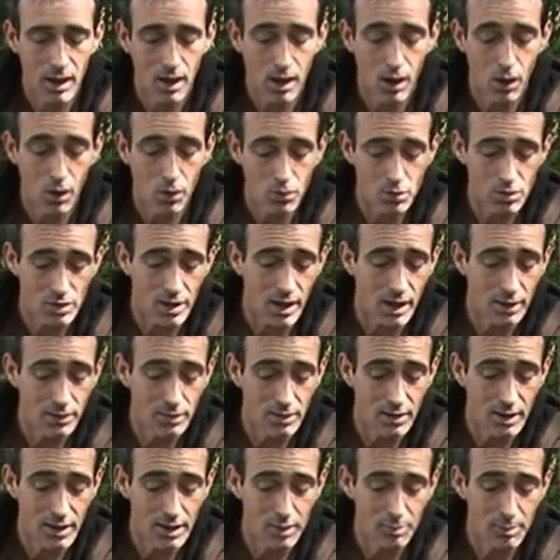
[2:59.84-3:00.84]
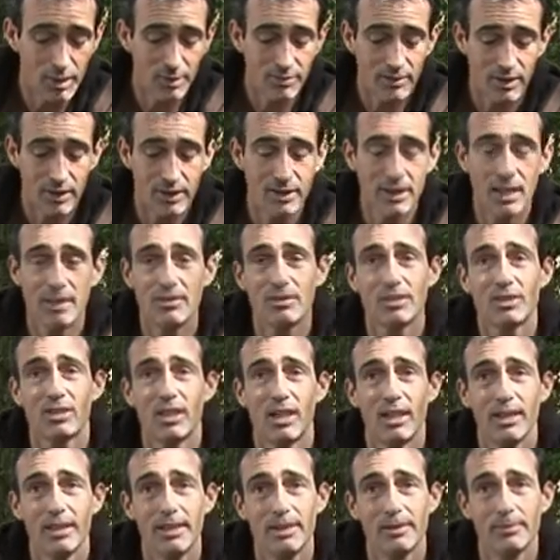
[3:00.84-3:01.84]
Also, it's been very
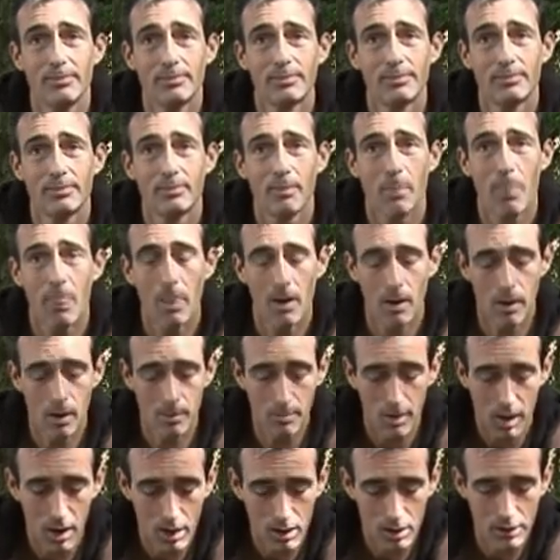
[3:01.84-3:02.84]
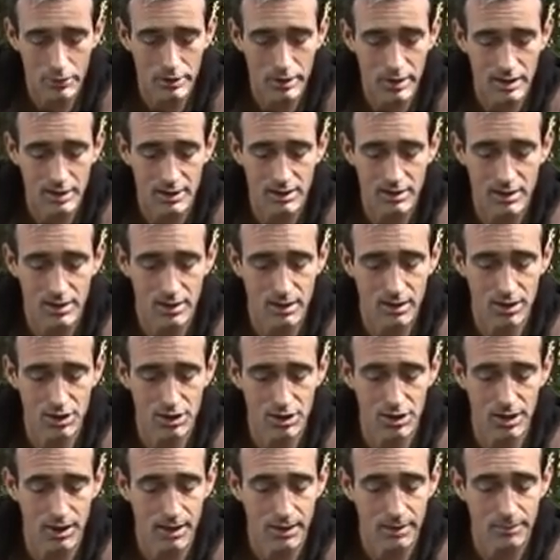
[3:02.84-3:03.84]
devastating. I only released it
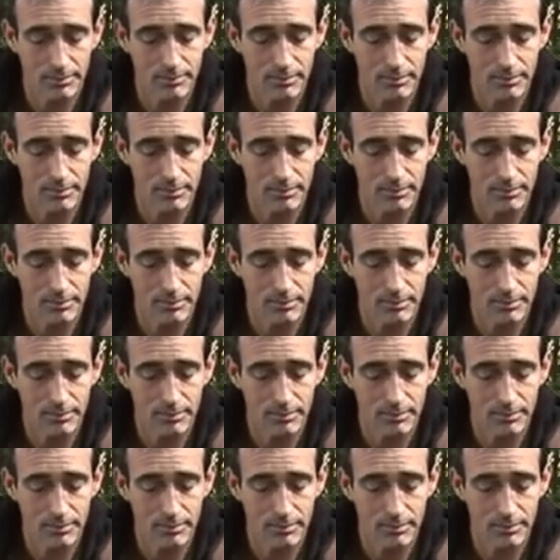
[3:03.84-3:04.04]
this year.